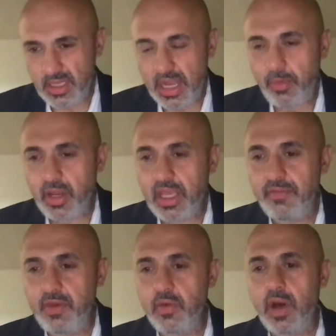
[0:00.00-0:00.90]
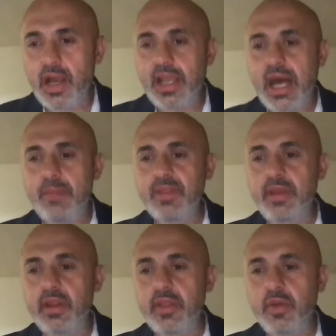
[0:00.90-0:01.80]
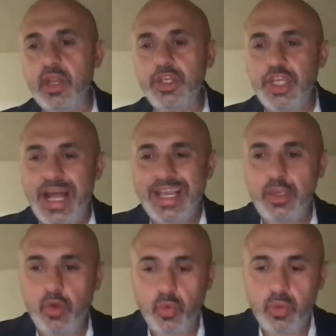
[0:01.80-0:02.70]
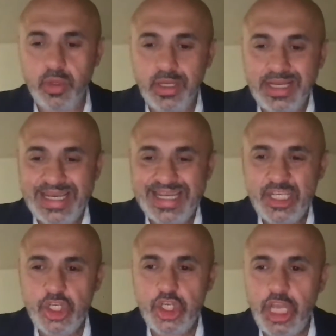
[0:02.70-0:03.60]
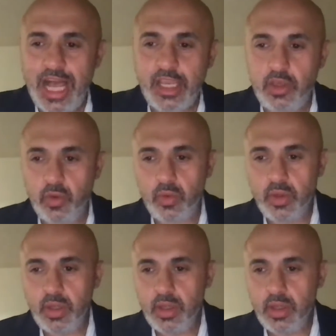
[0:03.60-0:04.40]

I'm going to give you a commentary that's going to shock you. Shock you.